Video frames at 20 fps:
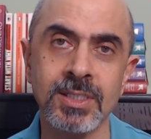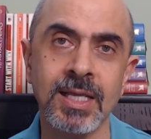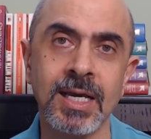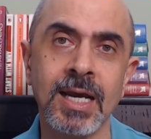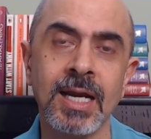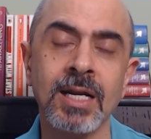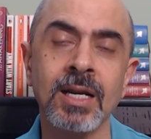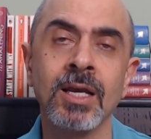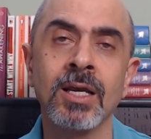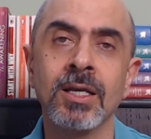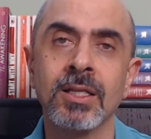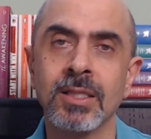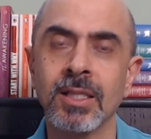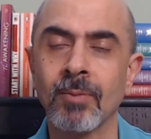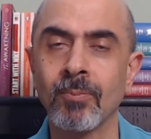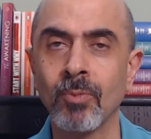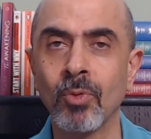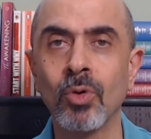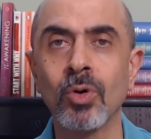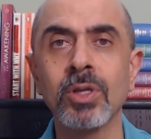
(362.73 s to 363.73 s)
that, the
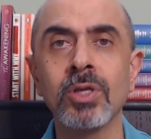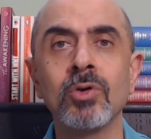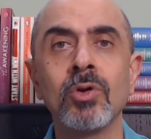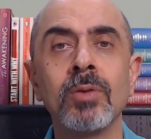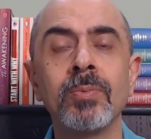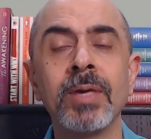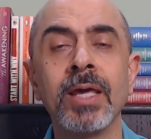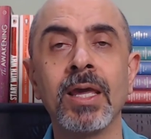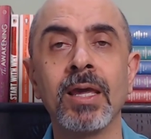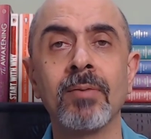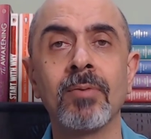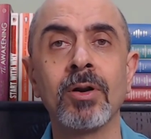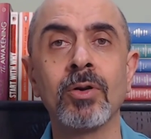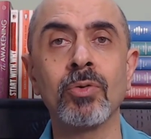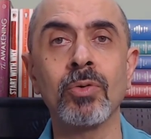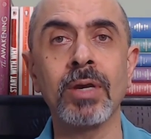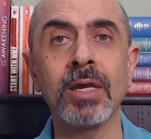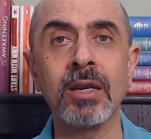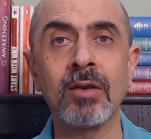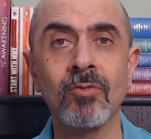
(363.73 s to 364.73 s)
more you will be able
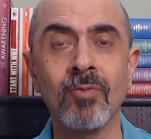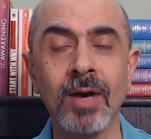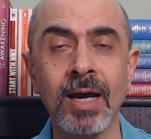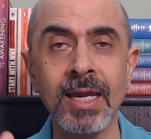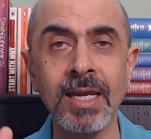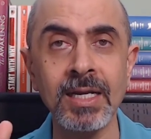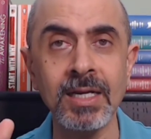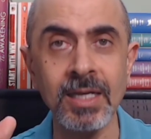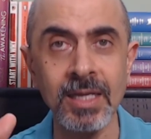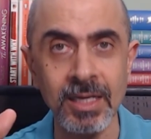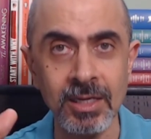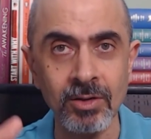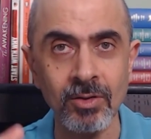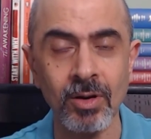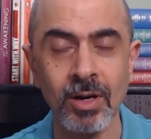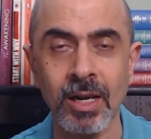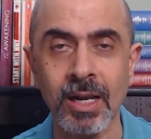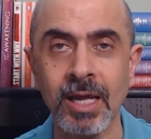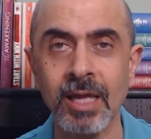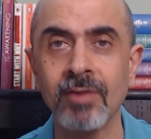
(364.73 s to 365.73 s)
to invite in your
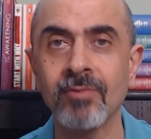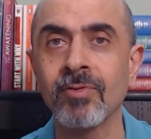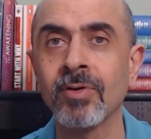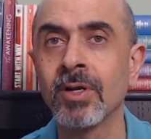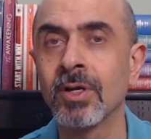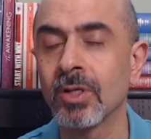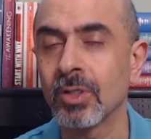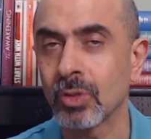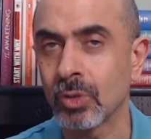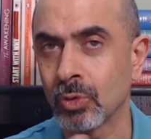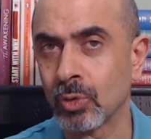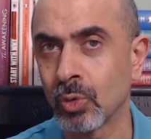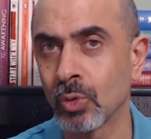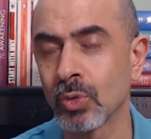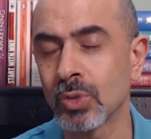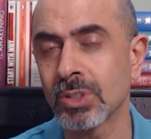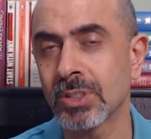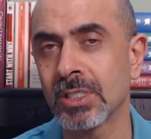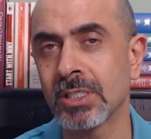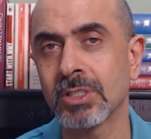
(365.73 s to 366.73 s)
life
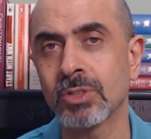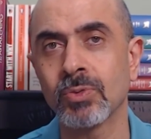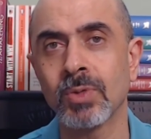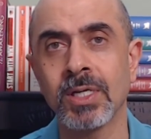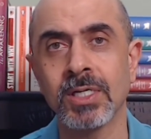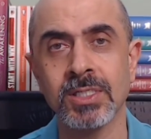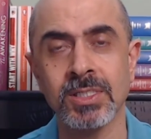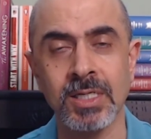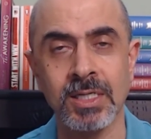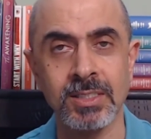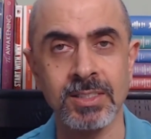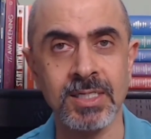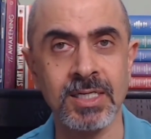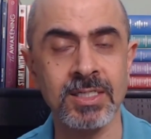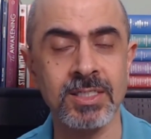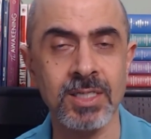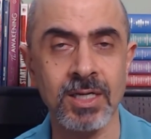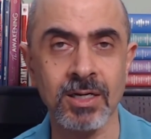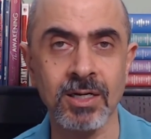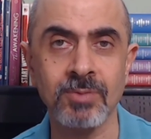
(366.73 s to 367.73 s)
those situations and
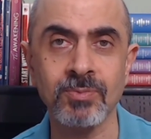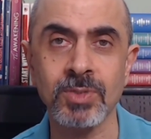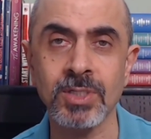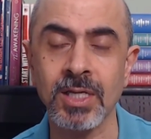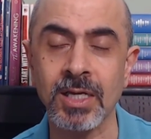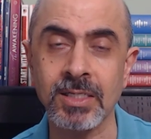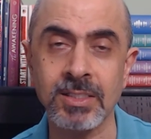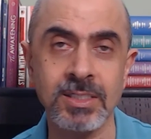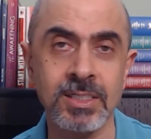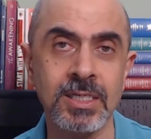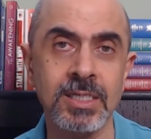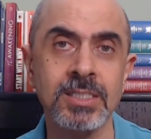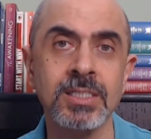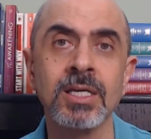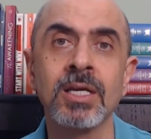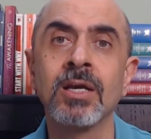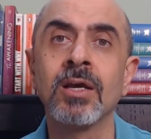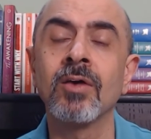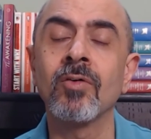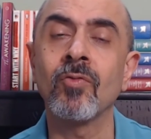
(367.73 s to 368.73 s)
circumstances
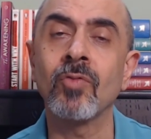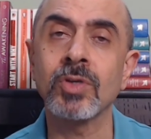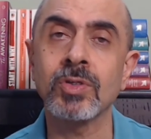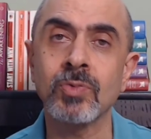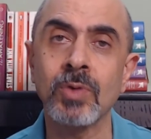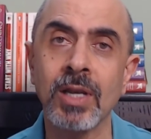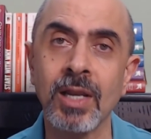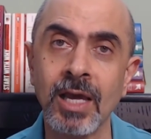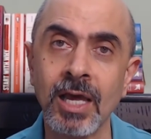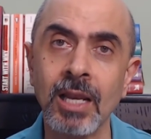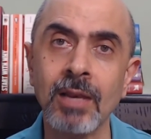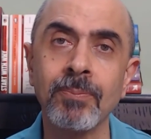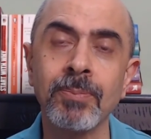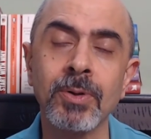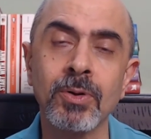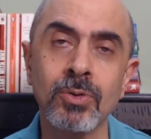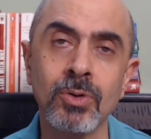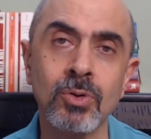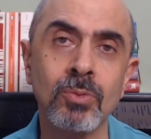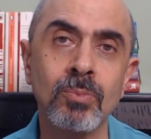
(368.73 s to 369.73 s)
which will help
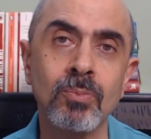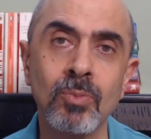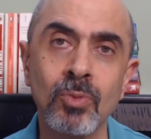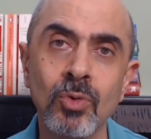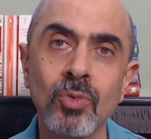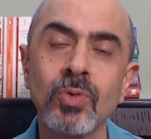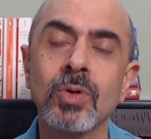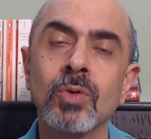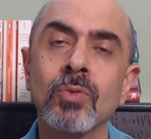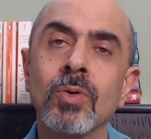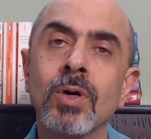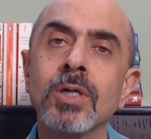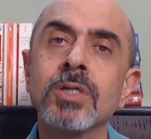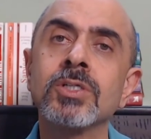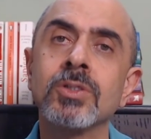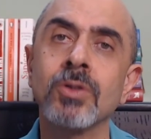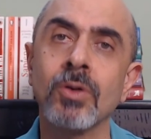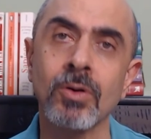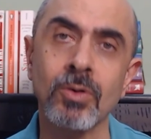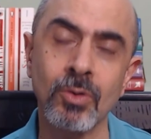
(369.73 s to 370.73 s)
you to move
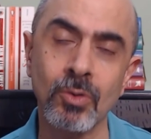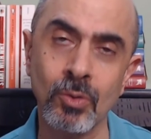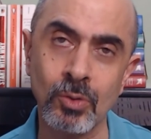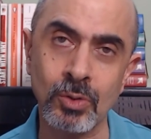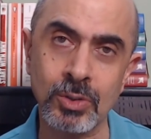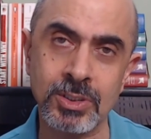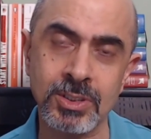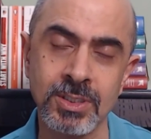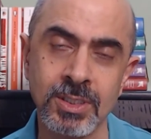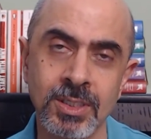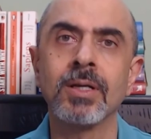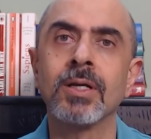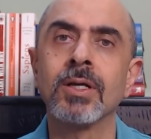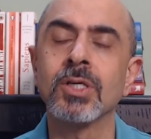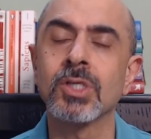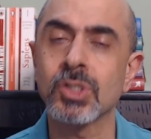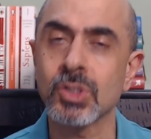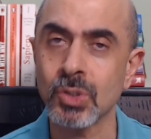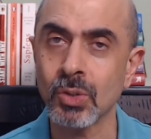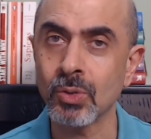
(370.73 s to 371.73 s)
towards your goals.
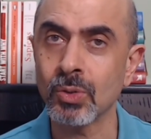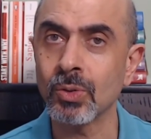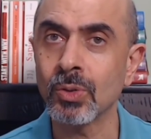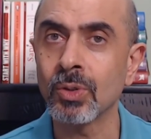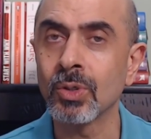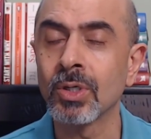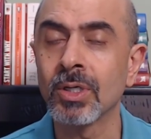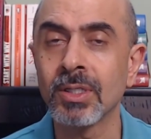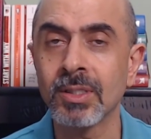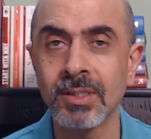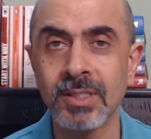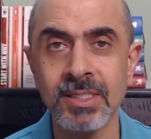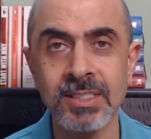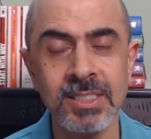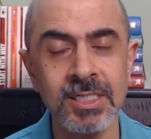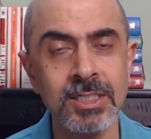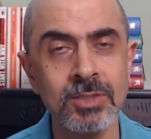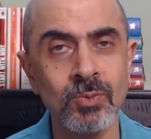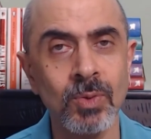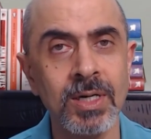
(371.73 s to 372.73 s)
So this
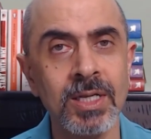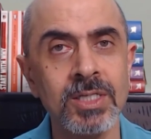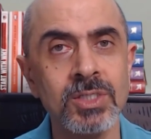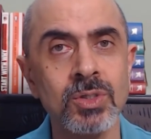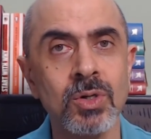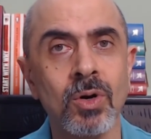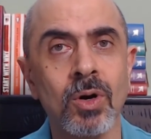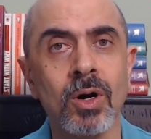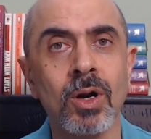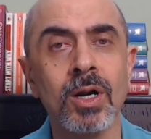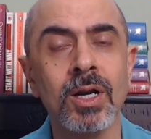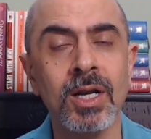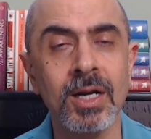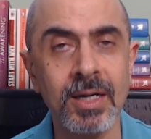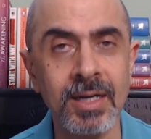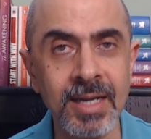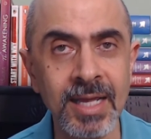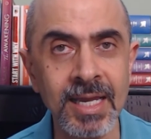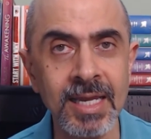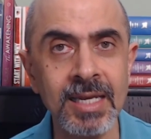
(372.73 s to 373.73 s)
is what is called a
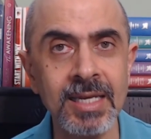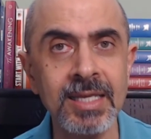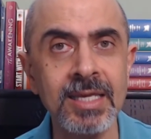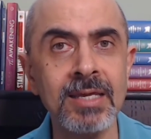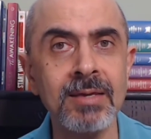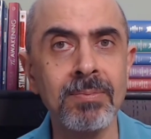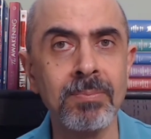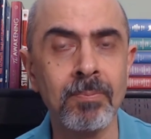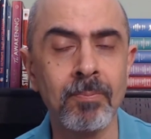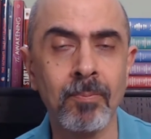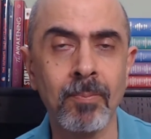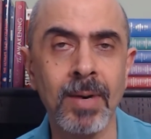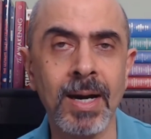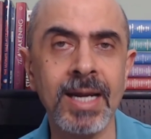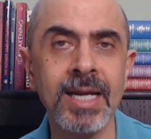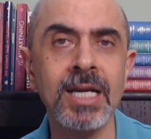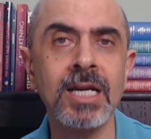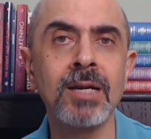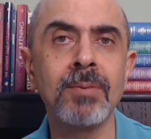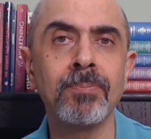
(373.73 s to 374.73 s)
daily
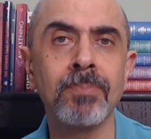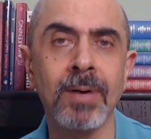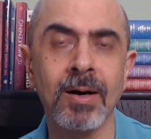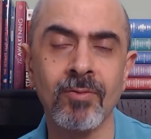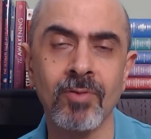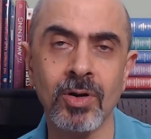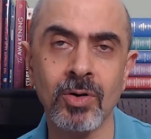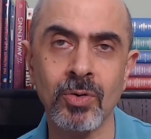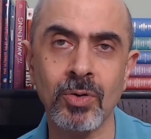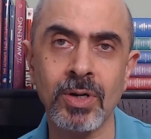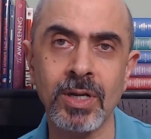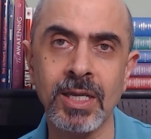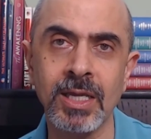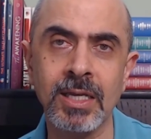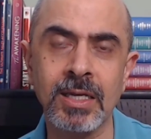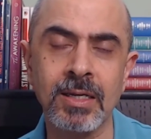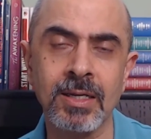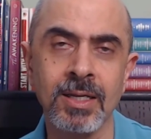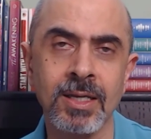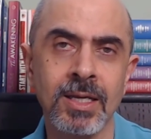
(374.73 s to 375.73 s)
mind power
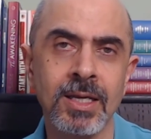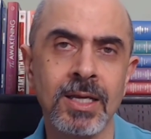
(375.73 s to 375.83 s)
routine.